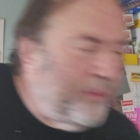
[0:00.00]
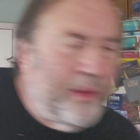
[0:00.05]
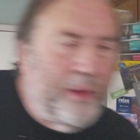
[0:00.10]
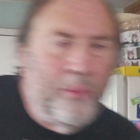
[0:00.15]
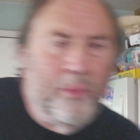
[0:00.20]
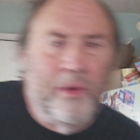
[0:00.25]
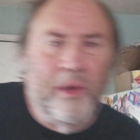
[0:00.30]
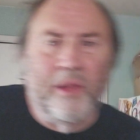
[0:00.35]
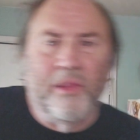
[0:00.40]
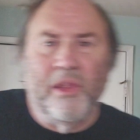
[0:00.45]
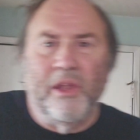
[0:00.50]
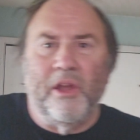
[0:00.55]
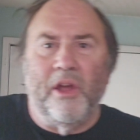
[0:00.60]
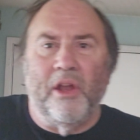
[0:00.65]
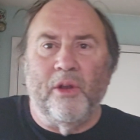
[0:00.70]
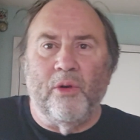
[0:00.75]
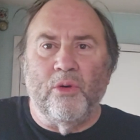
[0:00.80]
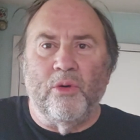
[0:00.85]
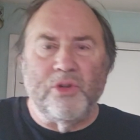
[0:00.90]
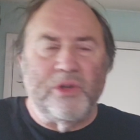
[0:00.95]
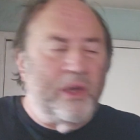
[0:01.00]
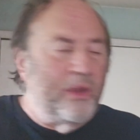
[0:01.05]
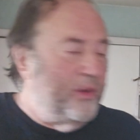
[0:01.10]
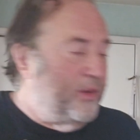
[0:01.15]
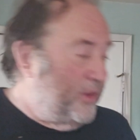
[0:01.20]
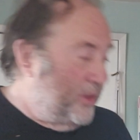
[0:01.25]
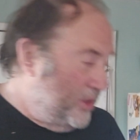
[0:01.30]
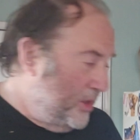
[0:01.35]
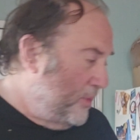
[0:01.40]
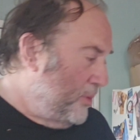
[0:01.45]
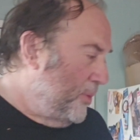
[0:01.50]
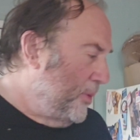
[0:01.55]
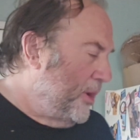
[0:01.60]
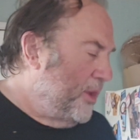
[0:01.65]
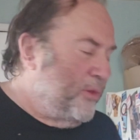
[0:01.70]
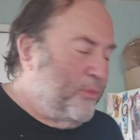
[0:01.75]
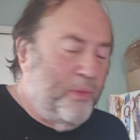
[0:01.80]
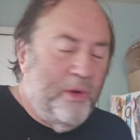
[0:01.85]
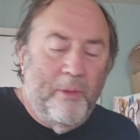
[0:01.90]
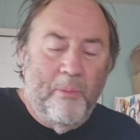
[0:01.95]
That one I think got a grocery outlet at the same time I got
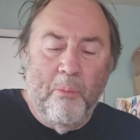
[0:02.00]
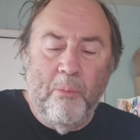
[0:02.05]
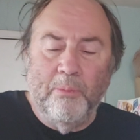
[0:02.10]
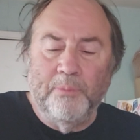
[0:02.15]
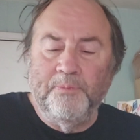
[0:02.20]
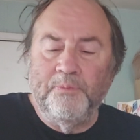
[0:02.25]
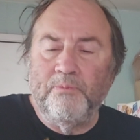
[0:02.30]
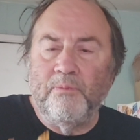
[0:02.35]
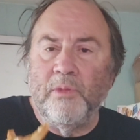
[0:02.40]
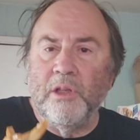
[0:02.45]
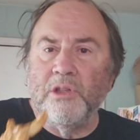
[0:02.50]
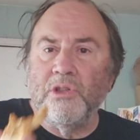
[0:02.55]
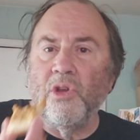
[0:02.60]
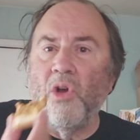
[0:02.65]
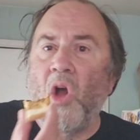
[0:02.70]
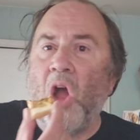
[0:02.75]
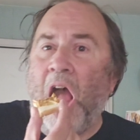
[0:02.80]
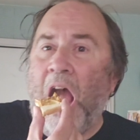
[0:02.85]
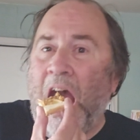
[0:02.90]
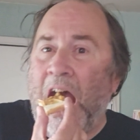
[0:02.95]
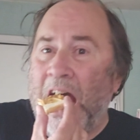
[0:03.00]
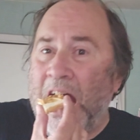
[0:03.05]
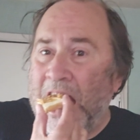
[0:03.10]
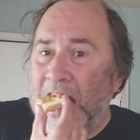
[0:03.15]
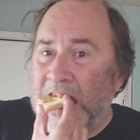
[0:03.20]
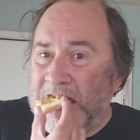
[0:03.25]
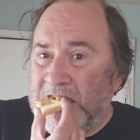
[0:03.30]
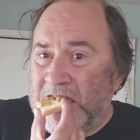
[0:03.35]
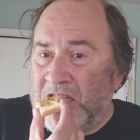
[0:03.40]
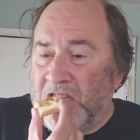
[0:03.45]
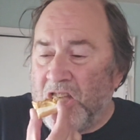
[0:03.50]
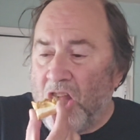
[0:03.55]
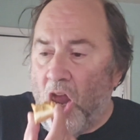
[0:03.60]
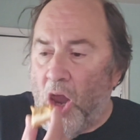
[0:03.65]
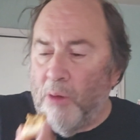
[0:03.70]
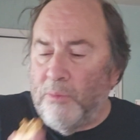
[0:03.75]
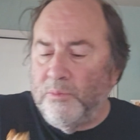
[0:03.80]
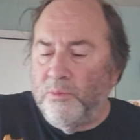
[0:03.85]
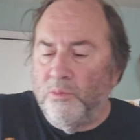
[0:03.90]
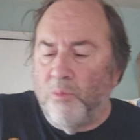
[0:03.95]
the bread. So
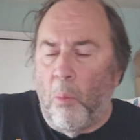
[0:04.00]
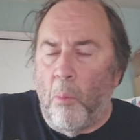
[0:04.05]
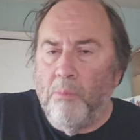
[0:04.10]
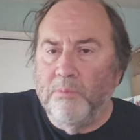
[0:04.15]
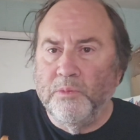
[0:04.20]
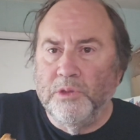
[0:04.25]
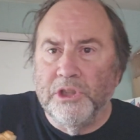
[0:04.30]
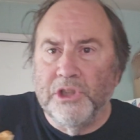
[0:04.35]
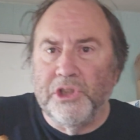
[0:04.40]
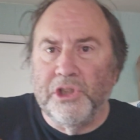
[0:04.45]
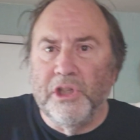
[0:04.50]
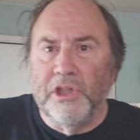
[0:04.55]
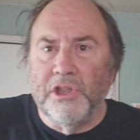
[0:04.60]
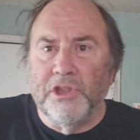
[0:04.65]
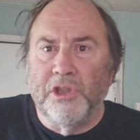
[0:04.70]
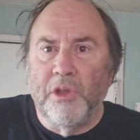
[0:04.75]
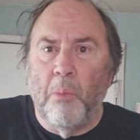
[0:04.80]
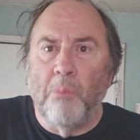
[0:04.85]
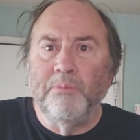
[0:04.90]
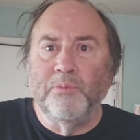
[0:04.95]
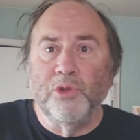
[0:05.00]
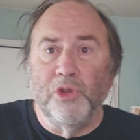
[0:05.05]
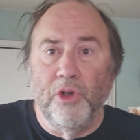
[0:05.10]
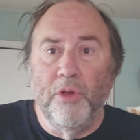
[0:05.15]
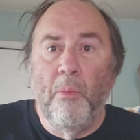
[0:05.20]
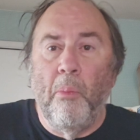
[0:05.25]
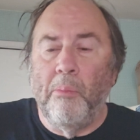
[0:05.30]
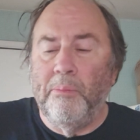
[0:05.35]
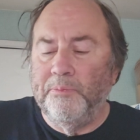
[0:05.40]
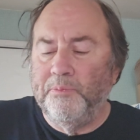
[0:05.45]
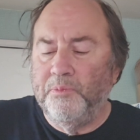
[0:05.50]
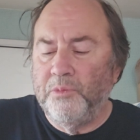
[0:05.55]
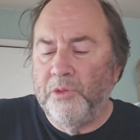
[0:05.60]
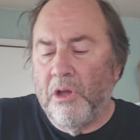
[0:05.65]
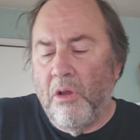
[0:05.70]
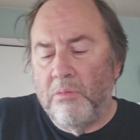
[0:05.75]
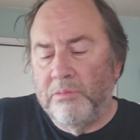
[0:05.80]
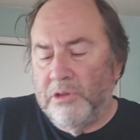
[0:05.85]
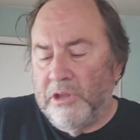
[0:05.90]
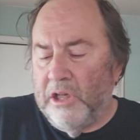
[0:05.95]
this is good.
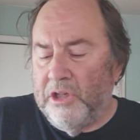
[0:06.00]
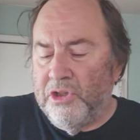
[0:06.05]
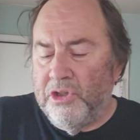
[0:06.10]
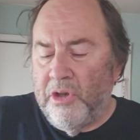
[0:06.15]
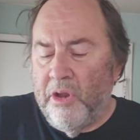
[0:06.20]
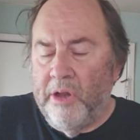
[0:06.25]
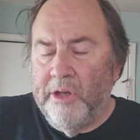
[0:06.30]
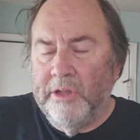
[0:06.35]
Taste